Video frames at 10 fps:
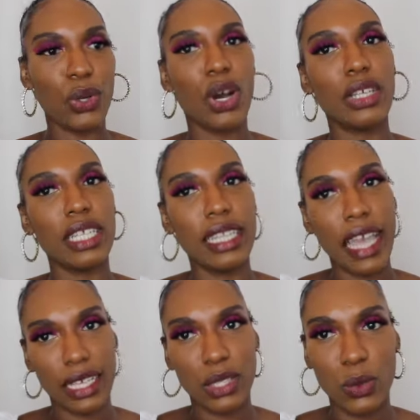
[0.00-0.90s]
on the
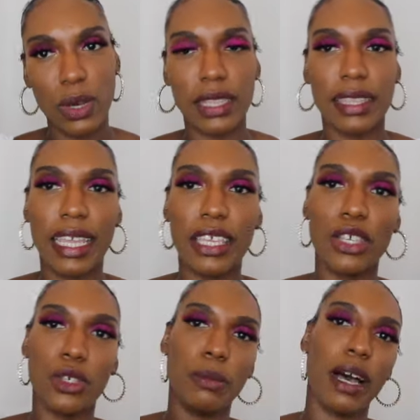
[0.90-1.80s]
next one. Thank
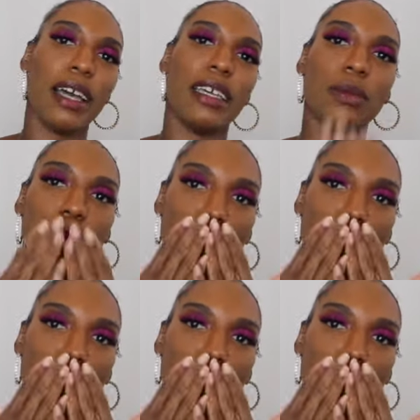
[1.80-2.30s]
you. Bye.